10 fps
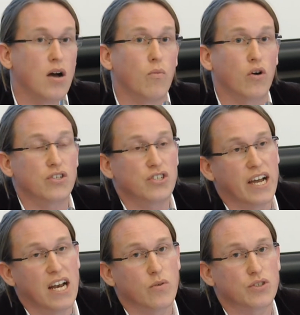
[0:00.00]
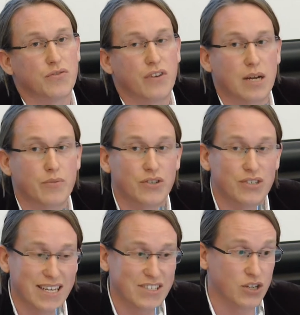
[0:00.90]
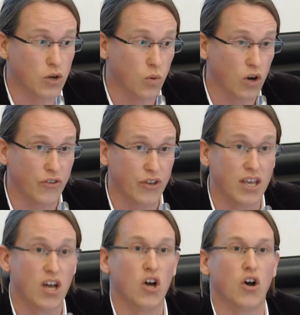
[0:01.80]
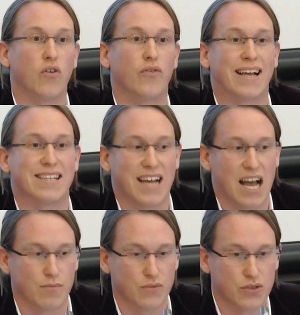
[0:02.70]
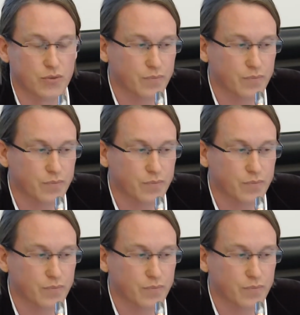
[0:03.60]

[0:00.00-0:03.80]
Mokken scaling was developed to test the quality of exams.